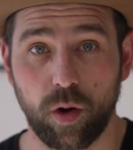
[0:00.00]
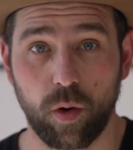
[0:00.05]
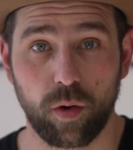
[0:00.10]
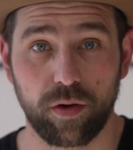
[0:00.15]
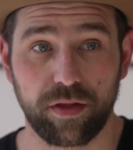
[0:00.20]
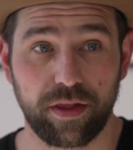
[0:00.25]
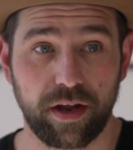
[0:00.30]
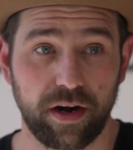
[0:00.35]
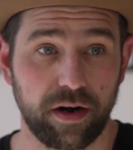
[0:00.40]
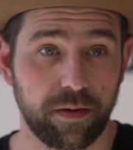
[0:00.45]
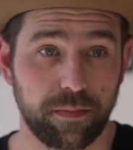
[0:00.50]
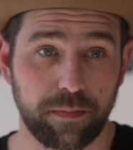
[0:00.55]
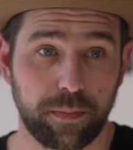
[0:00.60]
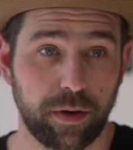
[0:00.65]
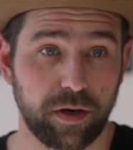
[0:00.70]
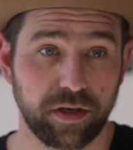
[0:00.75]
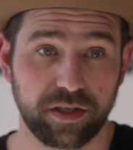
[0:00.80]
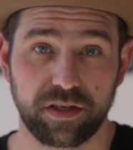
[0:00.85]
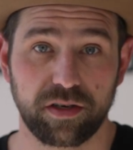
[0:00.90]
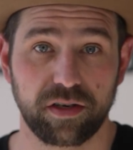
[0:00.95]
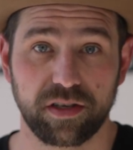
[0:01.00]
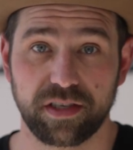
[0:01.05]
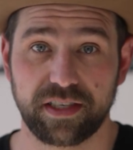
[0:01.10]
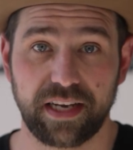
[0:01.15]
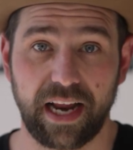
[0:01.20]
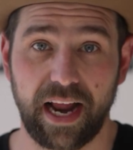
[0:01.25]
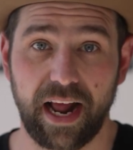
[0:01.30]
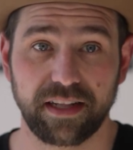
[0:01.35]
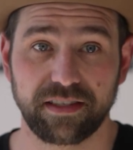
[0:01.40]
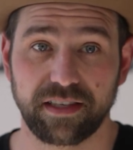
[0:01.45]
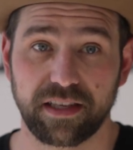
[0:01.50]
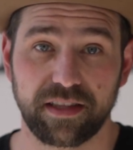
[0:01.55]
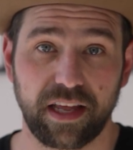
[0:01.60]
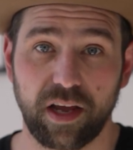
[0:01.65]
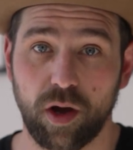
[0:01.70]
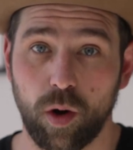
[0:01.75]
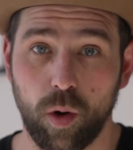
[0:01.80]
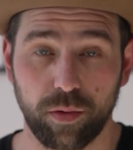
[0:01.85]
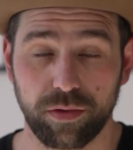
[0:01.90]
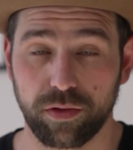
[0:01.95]
or their personal stance that they
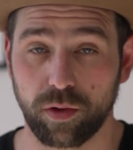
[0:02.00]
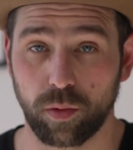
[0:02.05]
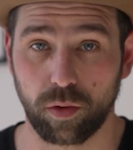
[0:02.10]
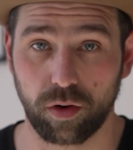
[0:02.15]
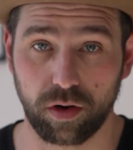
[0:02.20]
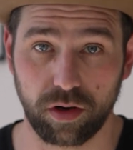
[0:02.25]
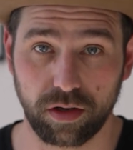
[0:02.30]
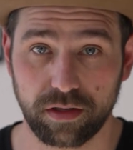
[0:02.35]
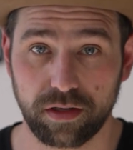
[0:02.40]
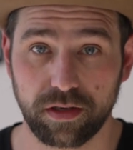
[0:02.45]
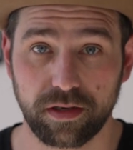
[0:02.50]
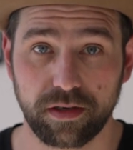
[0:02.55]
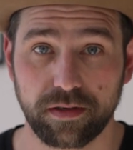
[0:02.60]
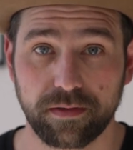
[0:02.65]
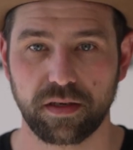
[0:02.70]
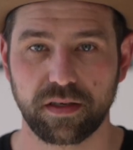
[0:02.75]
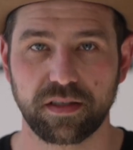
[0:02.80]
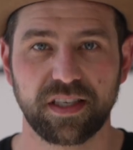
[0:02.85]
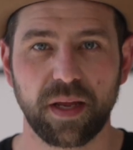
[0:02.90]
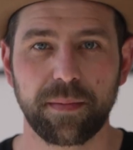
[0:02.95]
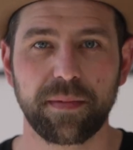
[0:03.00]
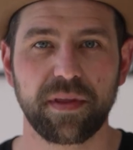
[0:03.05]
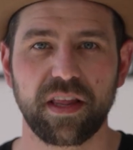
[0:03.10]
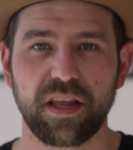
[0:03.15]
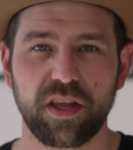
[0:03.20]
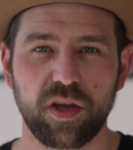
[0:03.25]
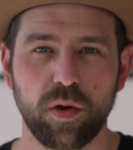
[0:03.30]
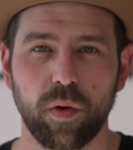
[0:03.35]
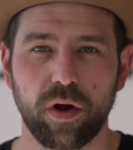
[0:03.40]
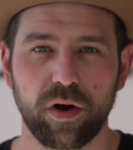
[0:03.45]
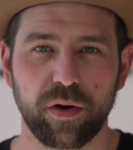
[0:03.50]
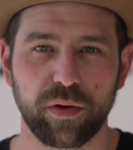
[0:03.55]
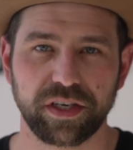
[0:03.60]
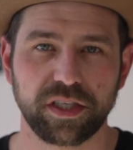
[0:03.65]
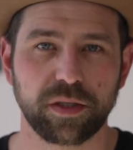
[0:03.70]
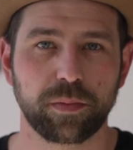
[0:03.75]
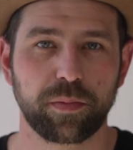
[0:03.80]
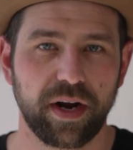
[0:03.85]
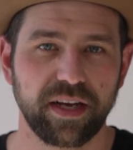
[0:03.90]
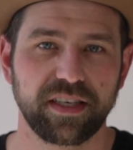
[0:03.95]
hold in the world. Something that you want to
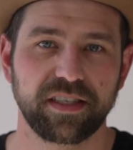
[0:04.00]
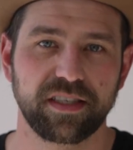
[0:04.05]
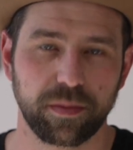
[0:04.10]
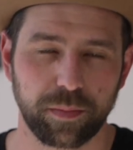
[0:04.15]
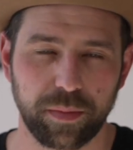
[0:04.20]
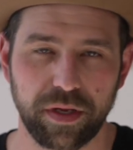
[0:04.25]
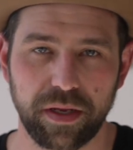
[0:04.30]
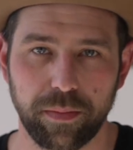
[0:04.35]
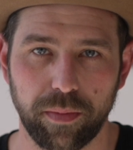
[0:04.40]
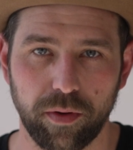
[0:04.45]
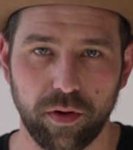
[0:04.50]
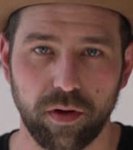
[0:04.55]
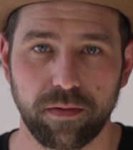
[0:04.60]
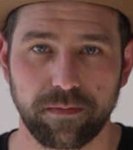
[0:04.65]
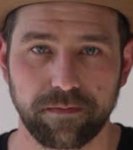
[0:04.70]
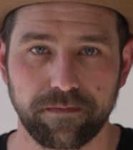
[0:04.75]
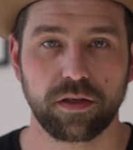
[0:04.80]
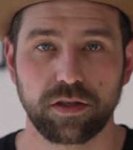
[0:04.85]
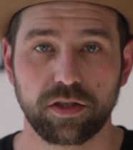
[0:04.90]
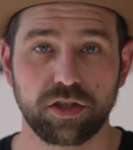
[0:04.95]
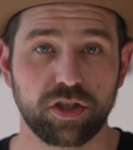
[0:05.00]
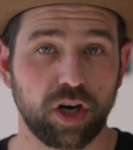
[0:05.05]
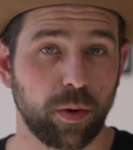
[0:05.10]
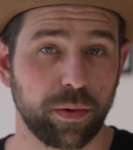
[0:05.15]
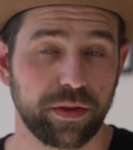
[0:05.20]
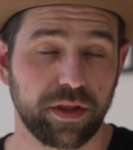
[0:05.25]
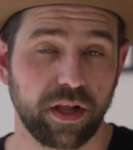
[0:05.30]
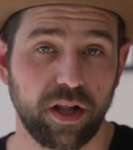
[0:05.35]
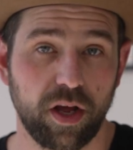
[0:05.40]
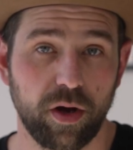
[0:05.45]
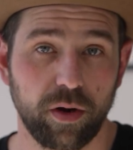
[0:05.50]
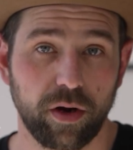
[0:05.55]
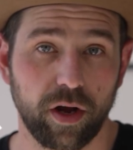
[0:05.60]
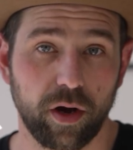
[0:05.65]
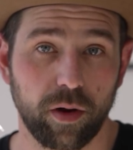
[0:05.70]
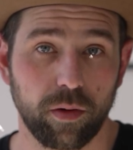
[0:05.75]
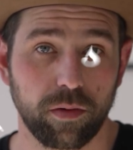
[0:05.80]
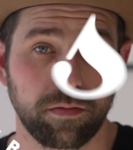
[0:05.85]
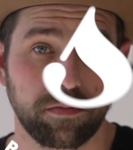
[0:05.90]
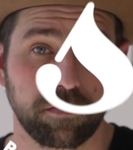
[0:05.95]
express to people. Start with the
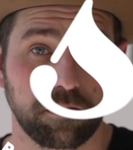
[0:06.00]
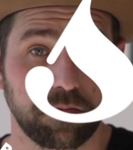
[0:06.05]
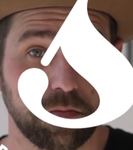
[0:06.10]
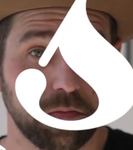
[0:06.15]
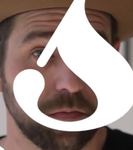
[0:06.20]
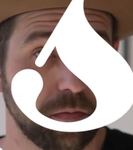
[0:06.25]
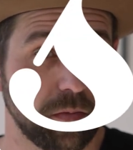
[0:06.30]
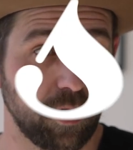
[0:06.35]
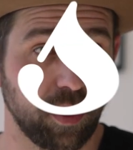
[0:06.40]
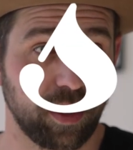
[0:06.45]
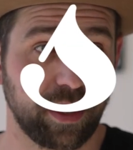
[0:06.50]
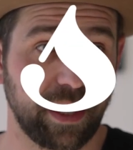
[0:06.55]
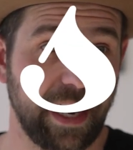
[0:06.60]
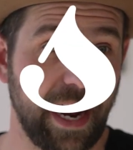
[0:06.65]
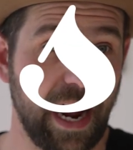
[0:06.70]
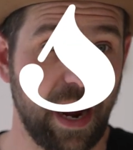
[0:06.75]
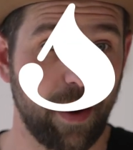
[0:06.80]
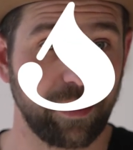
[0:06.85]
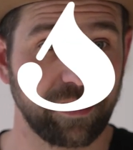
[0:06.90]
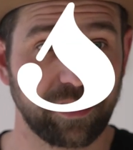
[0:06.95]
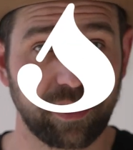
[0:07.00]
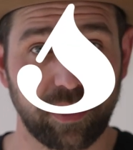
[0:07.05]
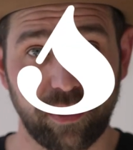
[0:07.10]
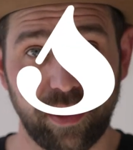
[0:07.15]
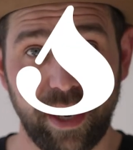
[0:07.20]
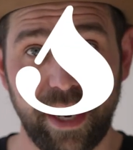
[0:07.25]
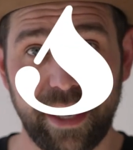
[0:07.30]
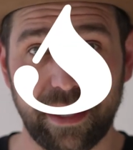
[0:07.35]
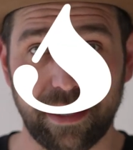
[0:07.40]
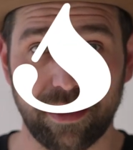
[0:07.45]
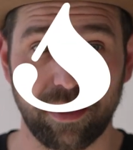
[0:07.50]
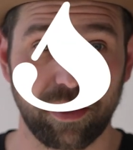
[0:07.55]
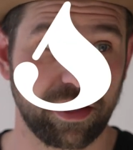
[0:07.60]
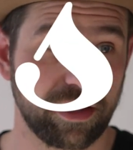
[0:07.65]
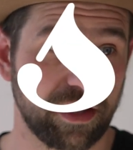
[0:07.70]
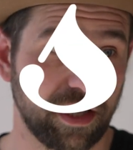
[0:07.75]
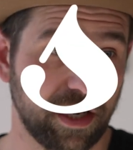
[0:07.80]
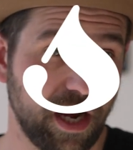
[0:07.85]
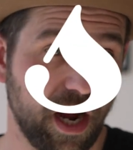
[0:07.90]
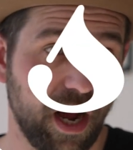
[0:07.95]
logo. Look at how it's created, look
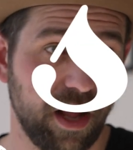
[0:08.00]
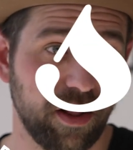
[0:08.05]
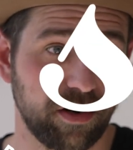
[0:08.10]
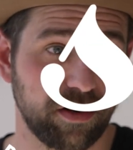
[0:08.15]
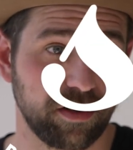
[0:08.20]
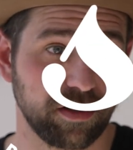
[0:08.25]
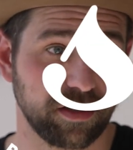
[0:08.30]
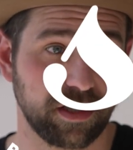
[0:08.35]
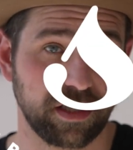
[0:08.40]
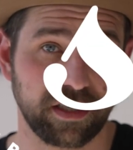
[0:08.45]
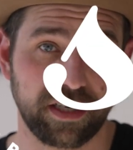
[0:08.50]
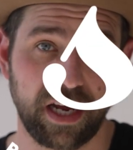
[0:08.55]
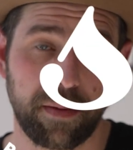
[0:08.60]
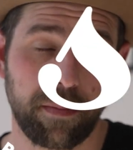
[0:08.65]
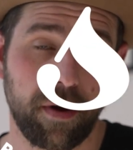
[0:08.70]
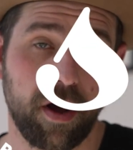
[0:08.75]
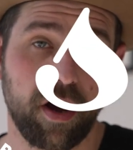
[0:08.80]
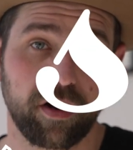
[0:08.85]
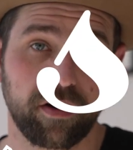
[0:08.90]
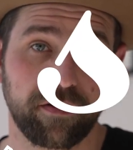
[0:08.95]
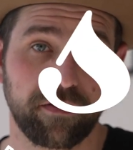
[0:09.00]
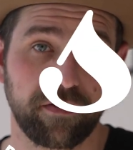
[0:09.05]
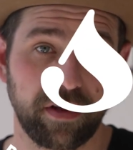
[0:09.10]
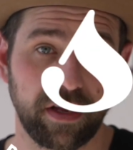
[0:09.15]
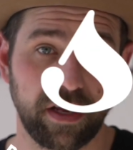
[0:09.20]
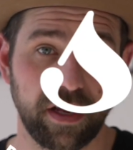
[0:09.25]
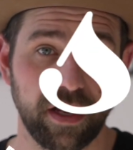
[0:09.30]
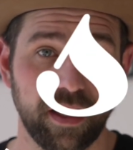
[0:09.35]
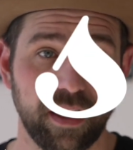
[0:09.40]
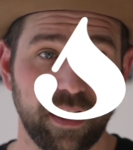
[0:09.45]
at the colors, the typography,